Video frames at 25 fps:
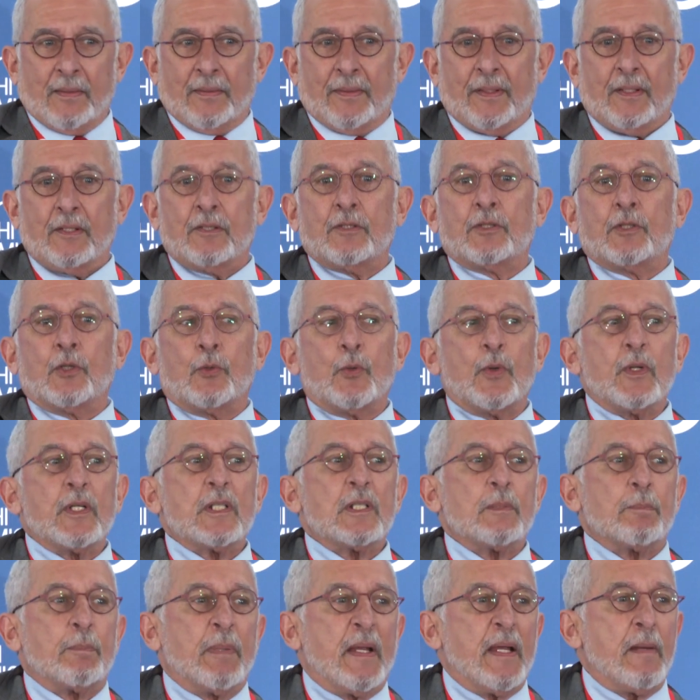"The
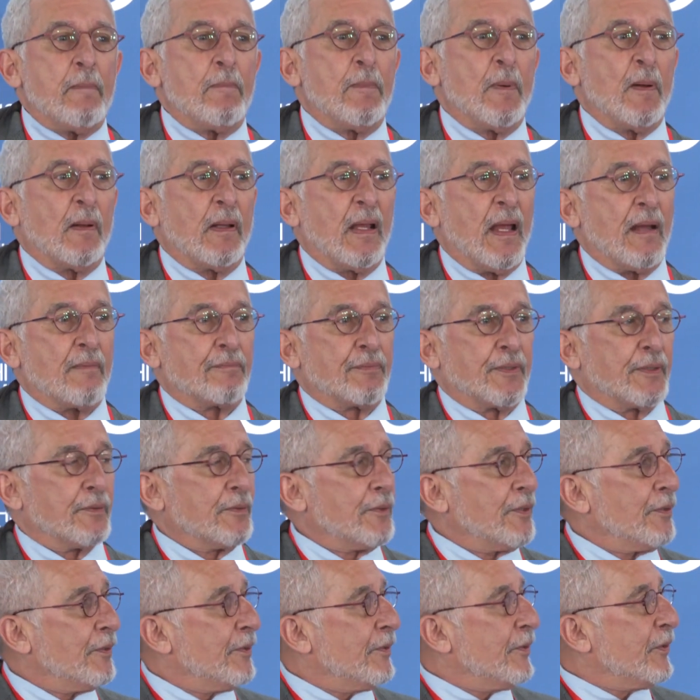Jewish people have
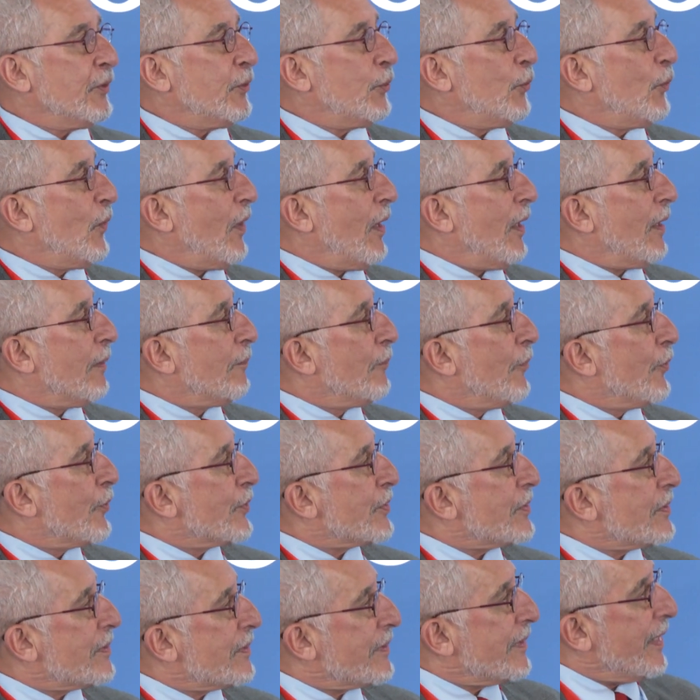returned to our
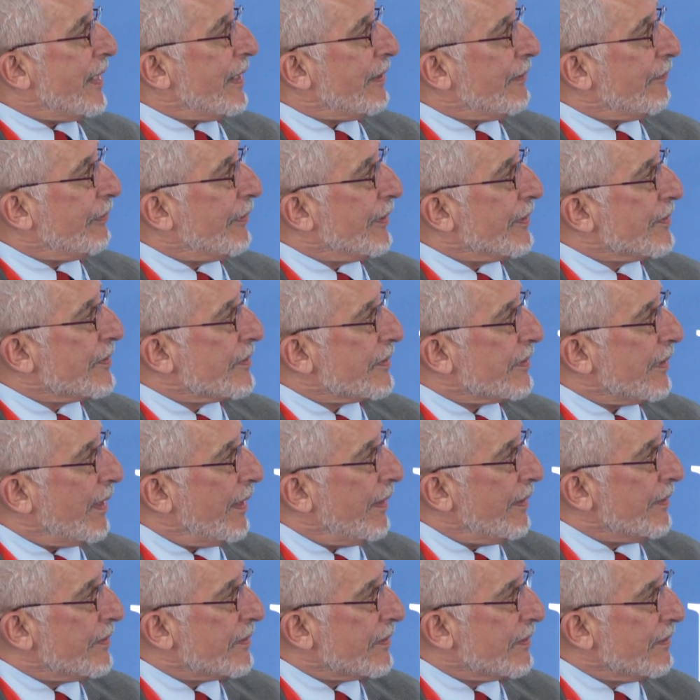most sacred
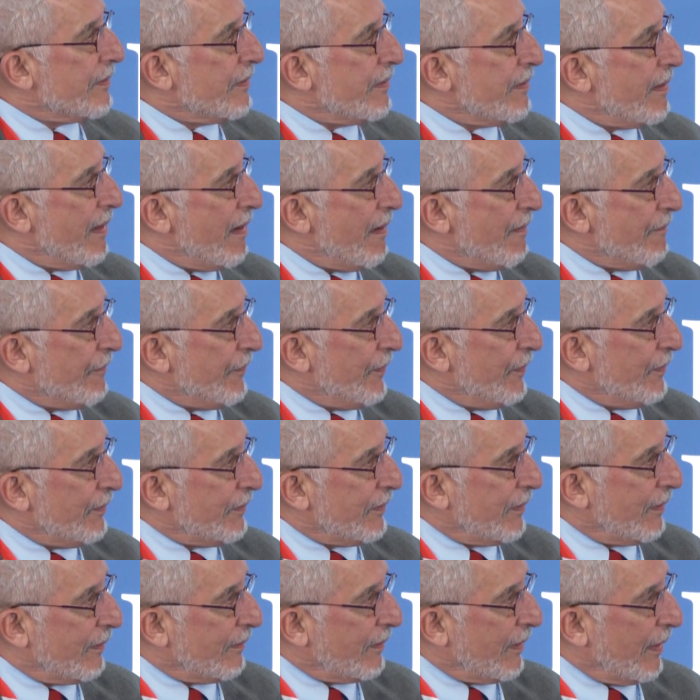sites, never
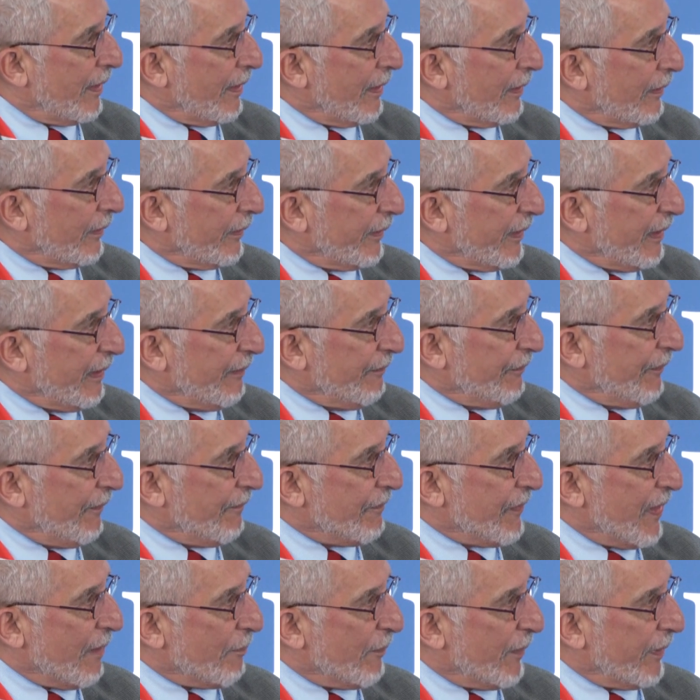to take leave
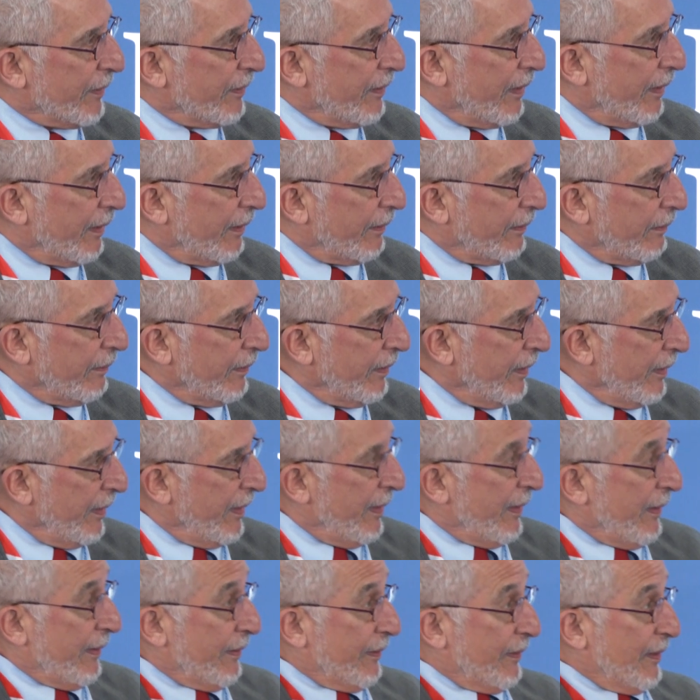of them again."
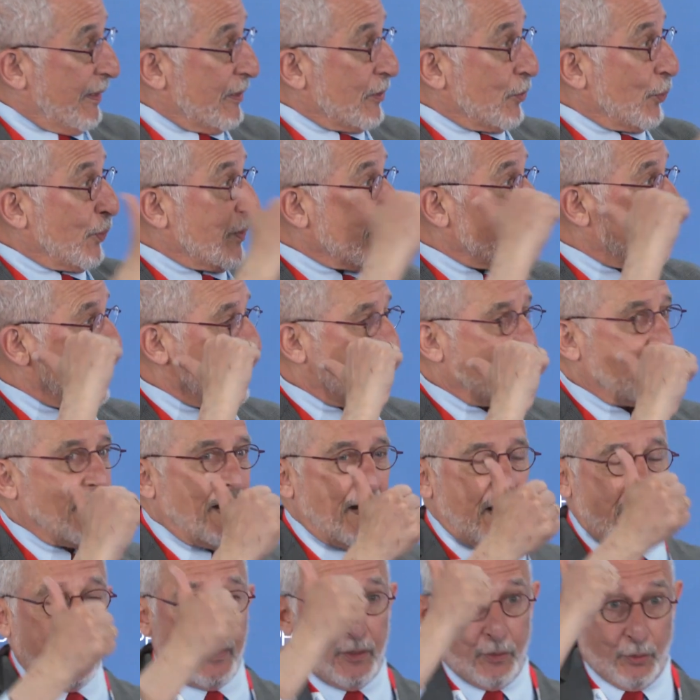This was the
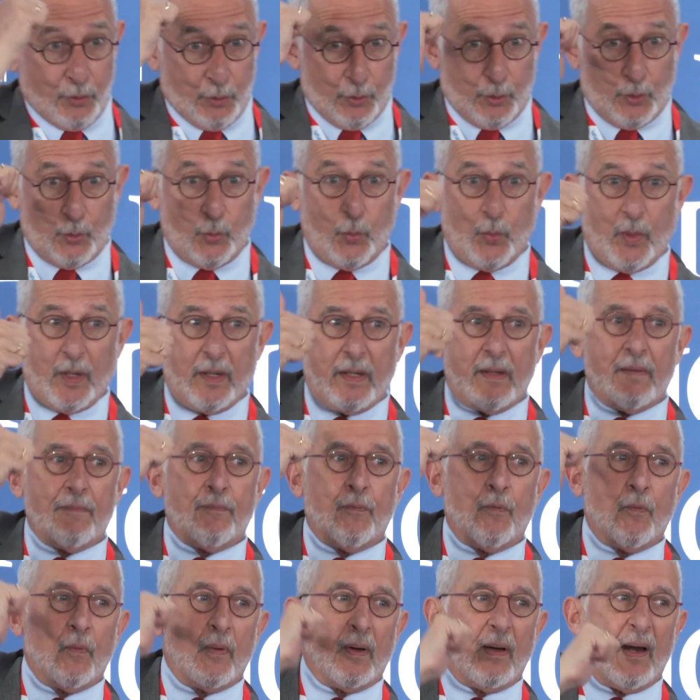guy who
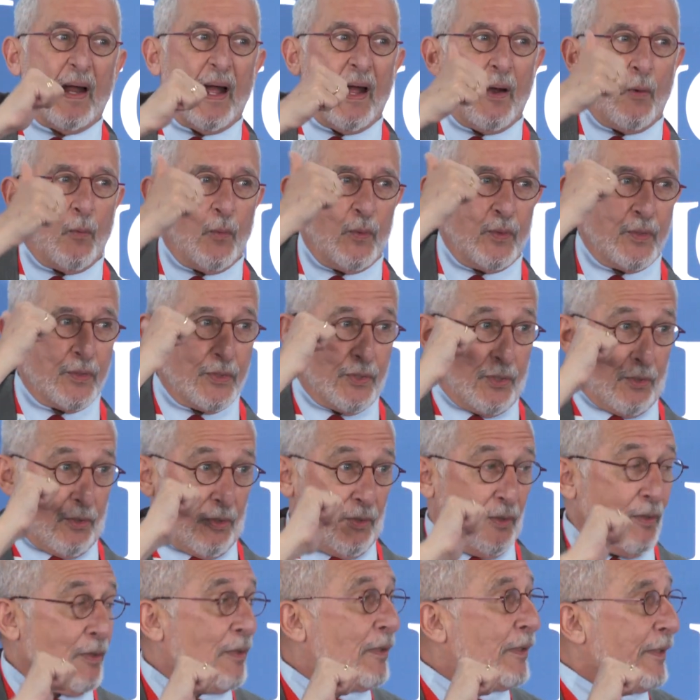24 hours
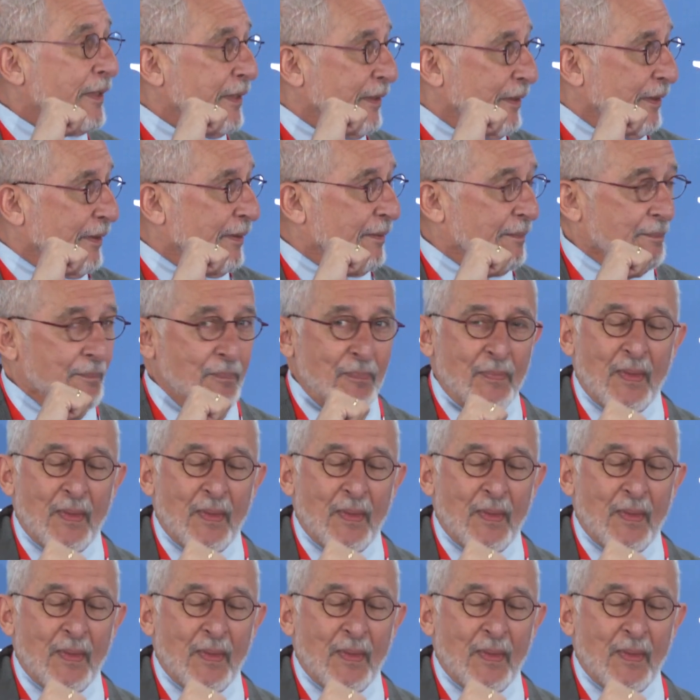earlier